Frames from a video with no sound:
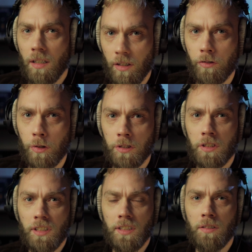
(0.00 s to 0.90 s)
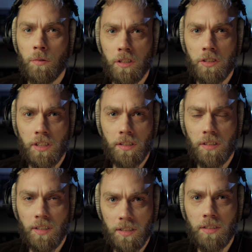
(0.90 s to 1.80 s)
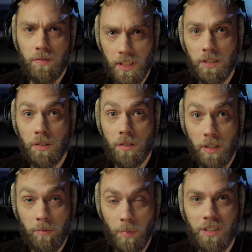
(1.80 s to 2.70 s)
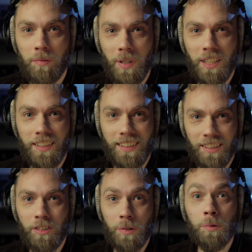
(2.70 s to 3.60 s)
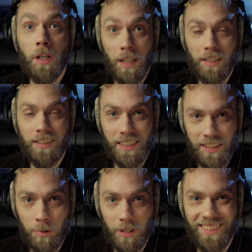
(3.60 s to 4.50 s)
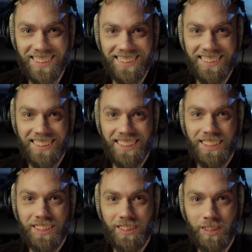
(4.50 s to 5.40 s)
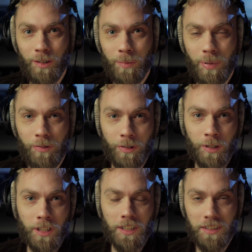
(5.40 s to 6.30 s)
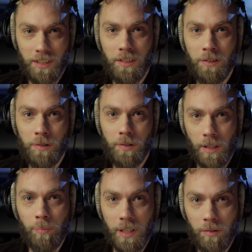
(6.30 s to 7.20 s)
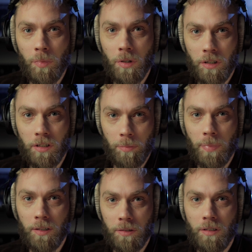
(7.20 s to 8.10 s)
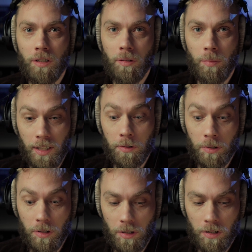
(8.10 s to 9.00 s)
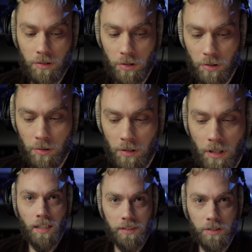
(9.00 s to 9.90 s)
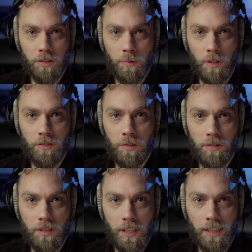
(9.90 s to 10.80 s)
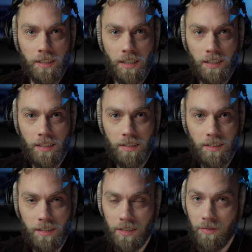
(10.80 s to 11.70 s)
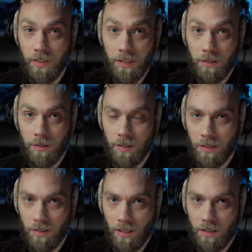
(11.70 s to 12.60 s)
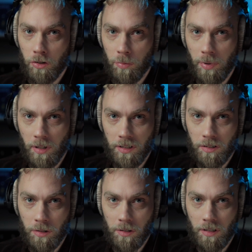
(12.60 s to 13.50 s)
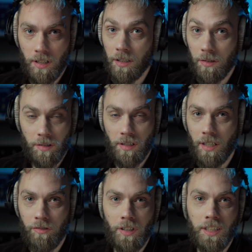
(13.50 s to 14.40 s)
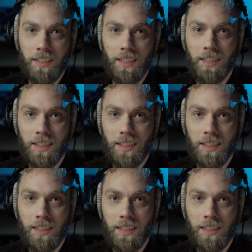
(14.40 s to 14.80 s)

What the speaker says: If you're still watching this video, it must mean that you are interested. So before I tell you a bit more about the Microkorg 2, I just want to say that this video is not sponsored. I don't have any